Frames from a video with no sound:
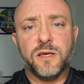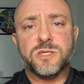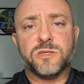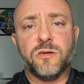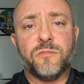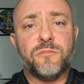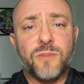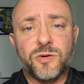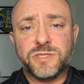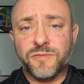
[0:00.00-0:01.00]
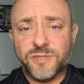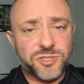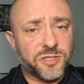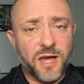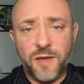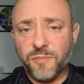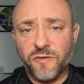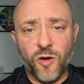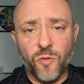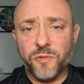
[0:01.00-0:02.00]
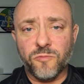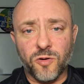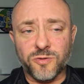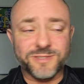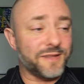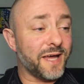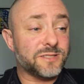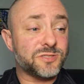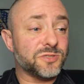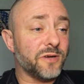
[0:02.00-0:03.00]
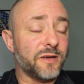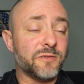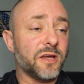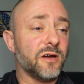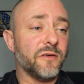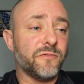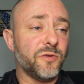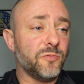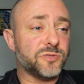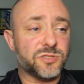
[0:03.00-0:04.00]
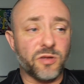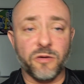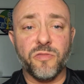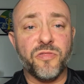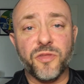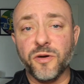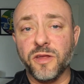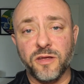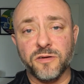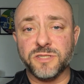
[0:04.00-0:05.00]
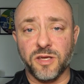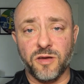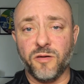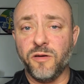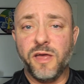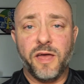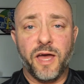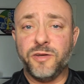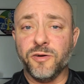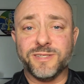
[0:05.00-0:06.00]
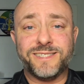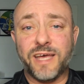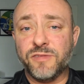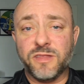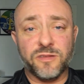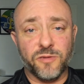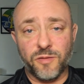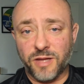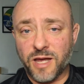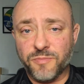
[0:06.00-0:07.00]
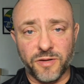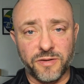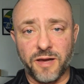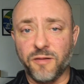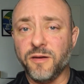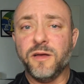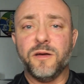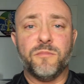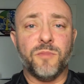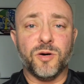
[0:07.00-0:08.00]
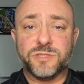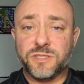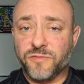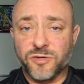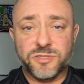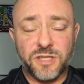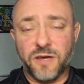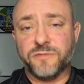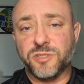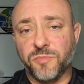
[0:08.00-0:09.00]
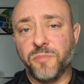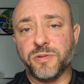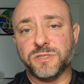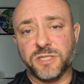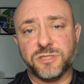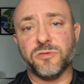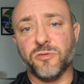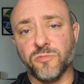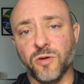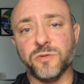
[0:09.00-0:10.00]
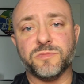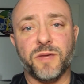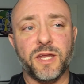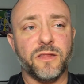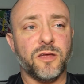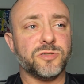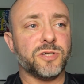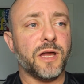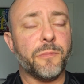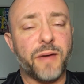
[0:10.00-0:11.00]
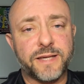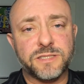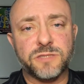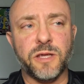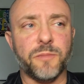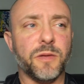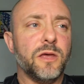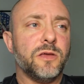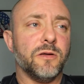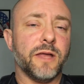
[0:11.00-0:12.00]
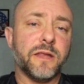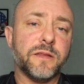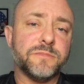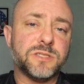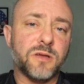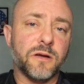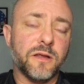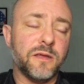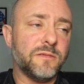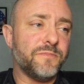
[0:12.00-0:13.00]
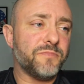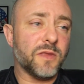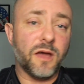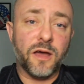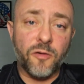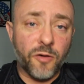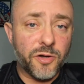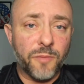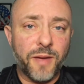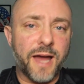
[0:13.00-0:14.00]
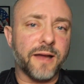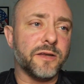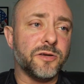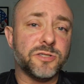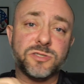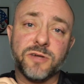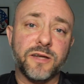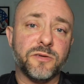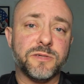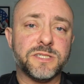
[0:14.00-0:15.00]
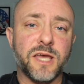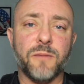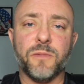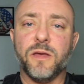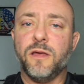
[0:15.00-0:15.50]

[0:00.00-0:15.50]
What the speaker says: So most of it should not be open rolls. And that's true. I don't care if you started 30 years ago and you're a 7th degree black belt now. Most of your stuff should be positional rolls, meaning that you're trying pass sweep. You're letting them start on your back and you're just trying to escape.